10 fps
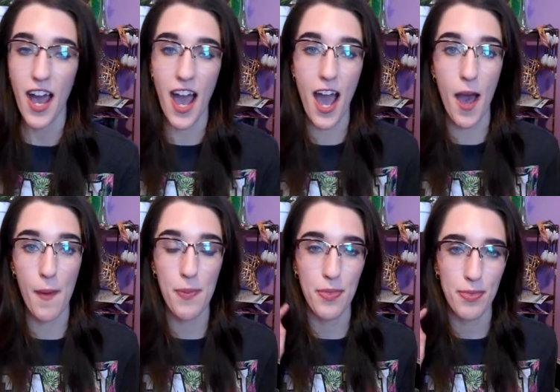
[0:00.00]

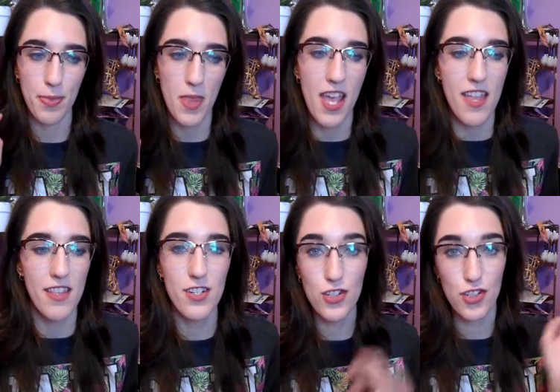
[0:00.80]
um
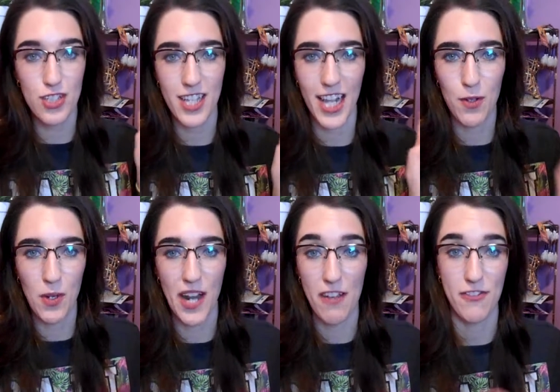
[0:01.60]
this is just like
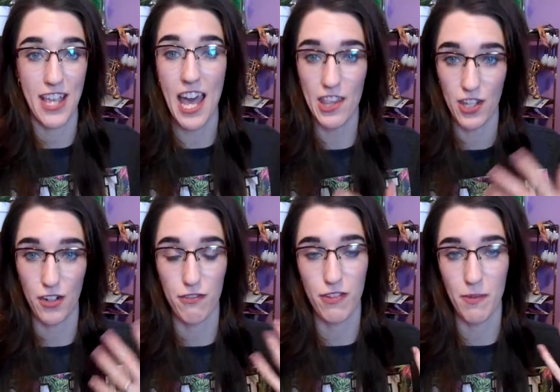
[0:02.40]
what I've
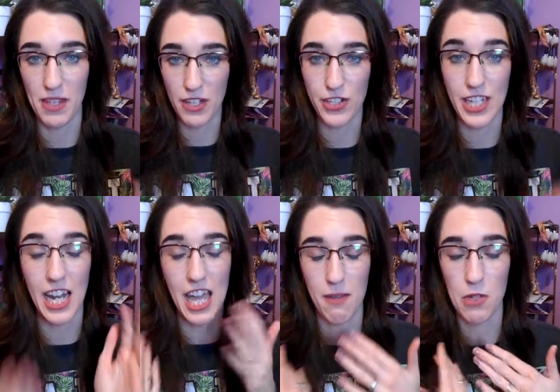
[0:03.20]
gathered from the internet.
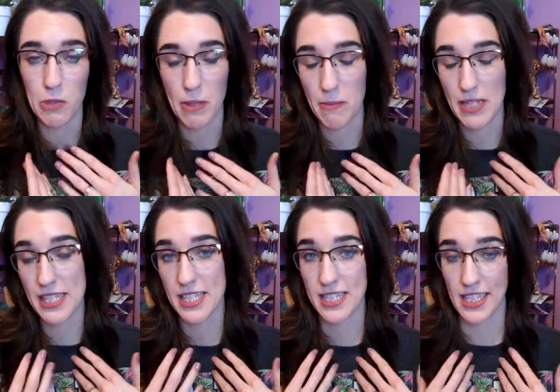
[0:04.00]
I am no by
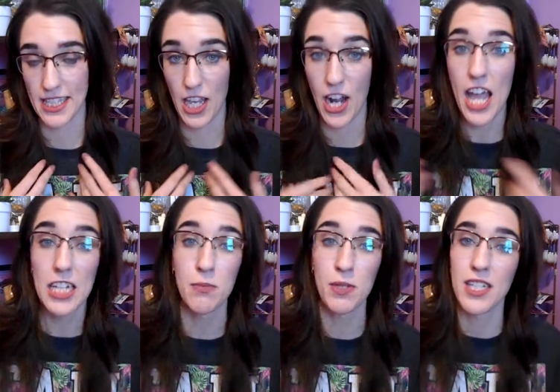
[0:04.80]
means a skincare
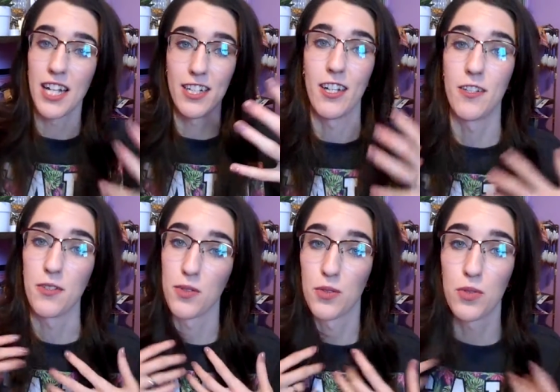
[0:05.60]
expert. I did not
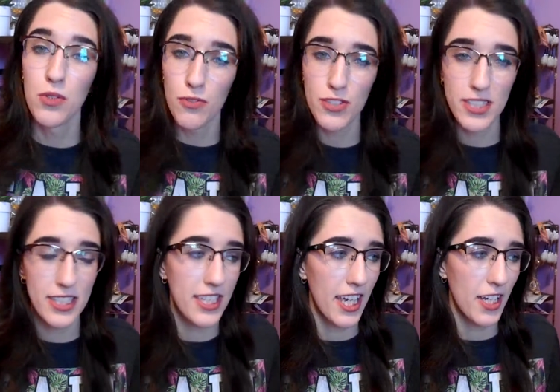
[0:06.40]
go to school for
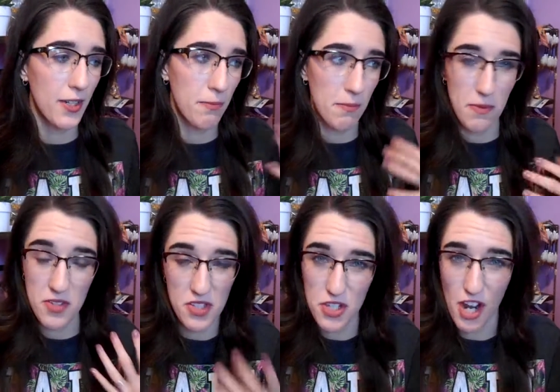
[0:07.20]
skincare
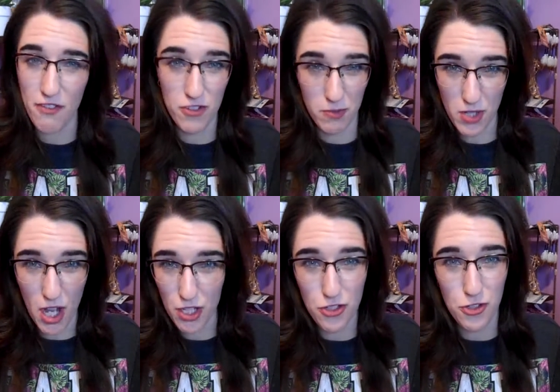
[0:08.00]
stuff,
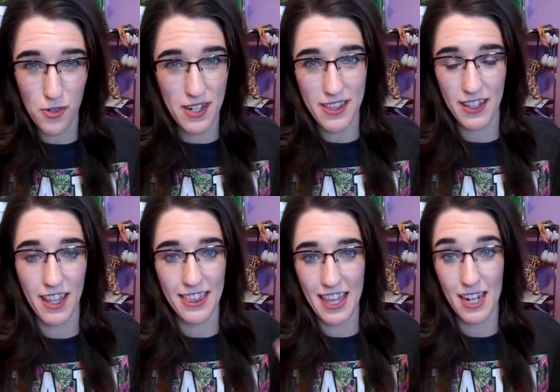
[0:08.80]
dermatology or anything
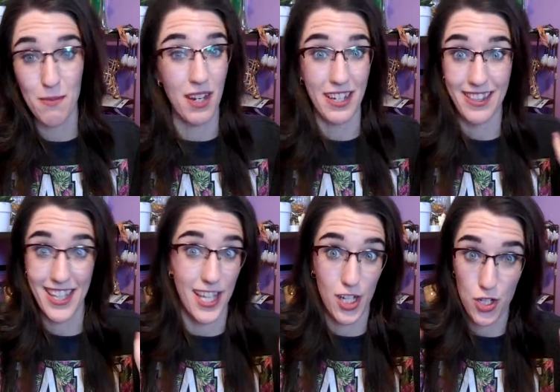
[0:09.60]
like that. I'm not in the
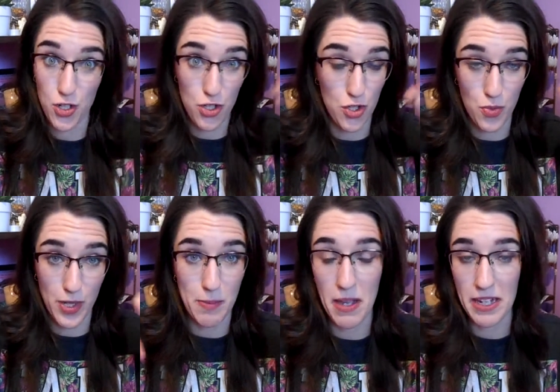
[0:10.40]
industry
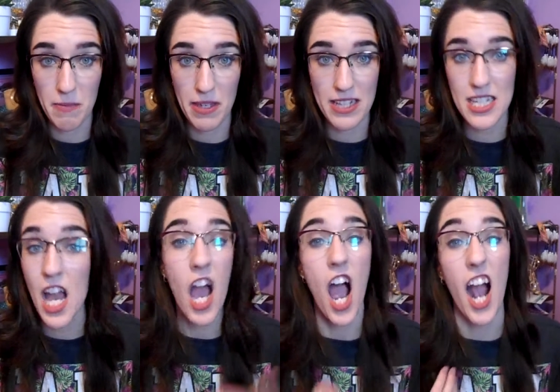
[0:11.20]
by any means.
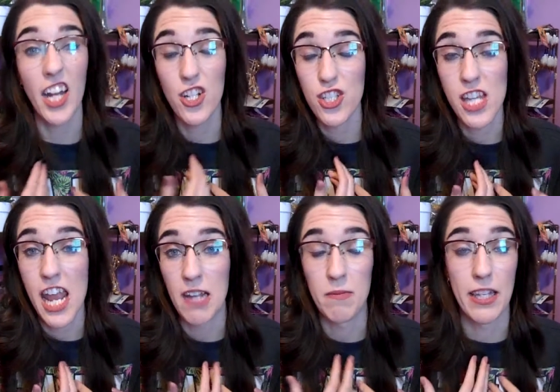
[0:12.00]
I just
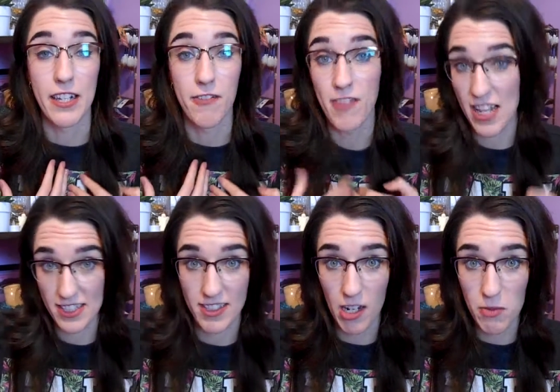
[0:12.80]
am like
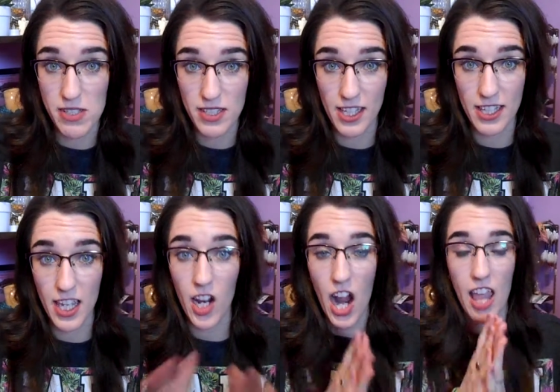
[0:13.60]
fascinated with skincare. I